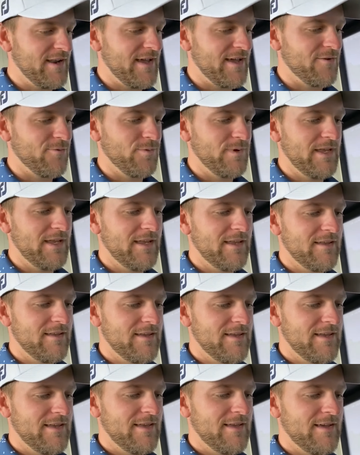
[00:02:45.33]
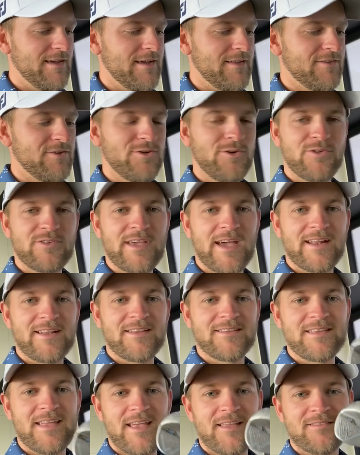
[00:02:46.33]
the other week, uh, the new
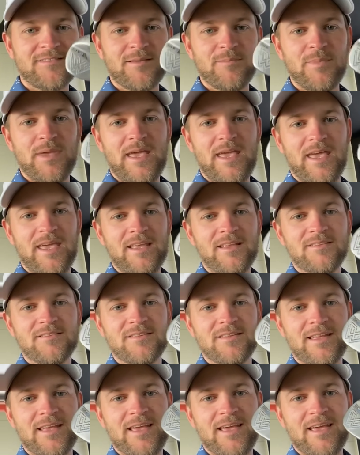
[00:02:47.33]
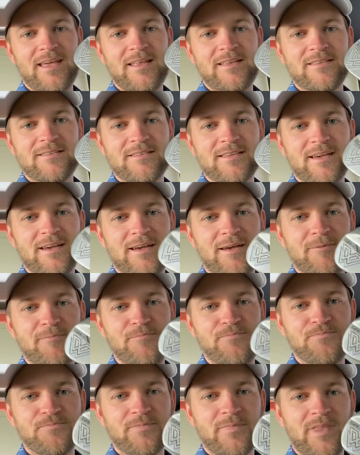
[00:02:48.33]
Titleist SM8s, and
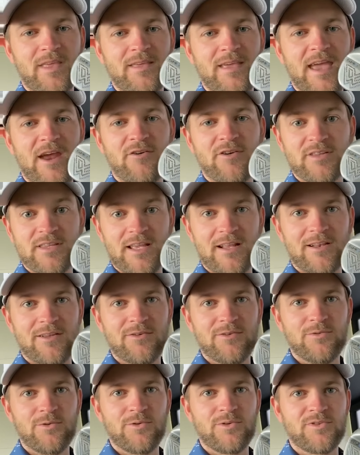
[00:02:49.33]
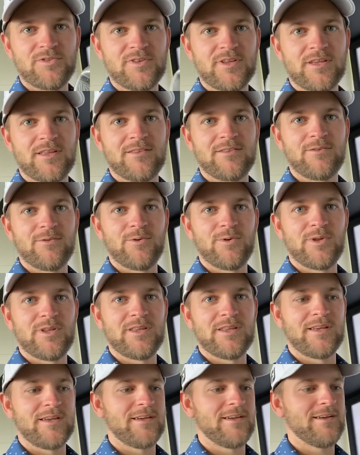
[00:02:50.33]
um, Aaron Dill, who's uh,
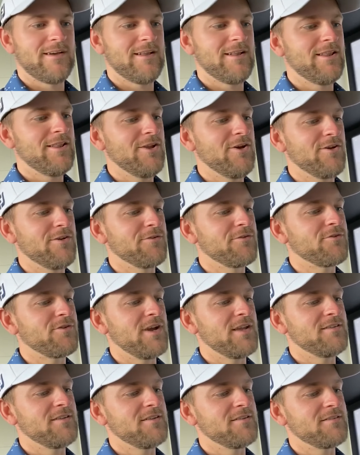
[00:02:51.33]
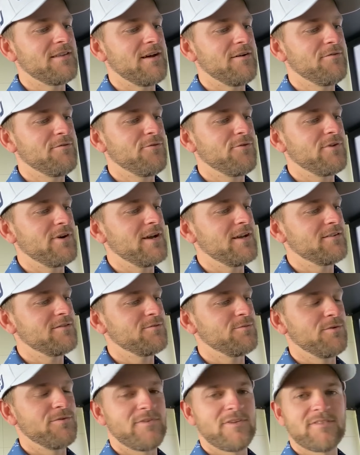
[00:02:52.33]
doing uh, a lot of crazy stuff for us
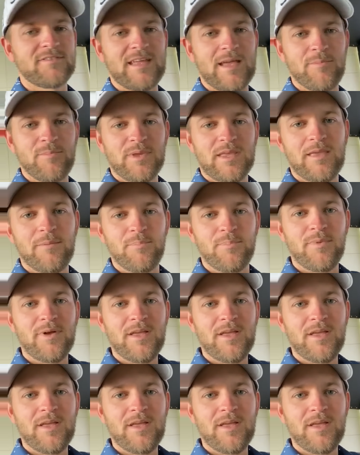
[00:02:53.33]
with the stamping. He,